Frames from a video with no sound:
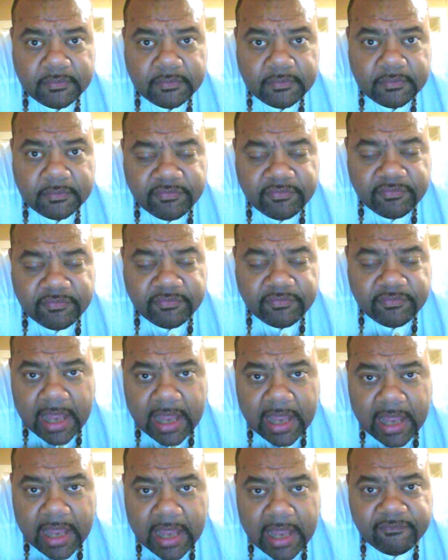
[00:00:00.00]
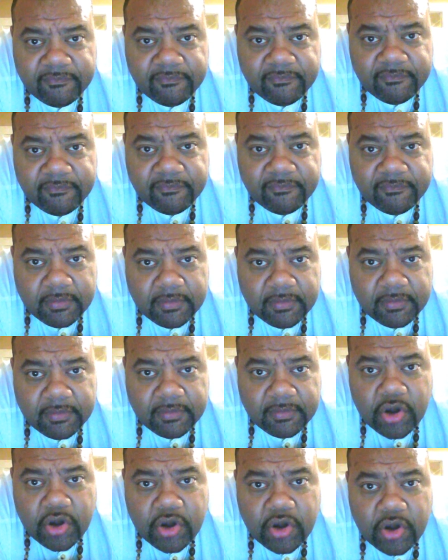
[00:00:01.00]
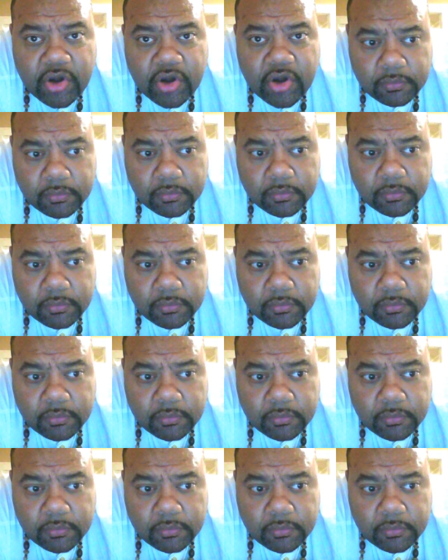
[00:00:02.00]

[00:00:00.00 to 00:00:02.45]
into your life and know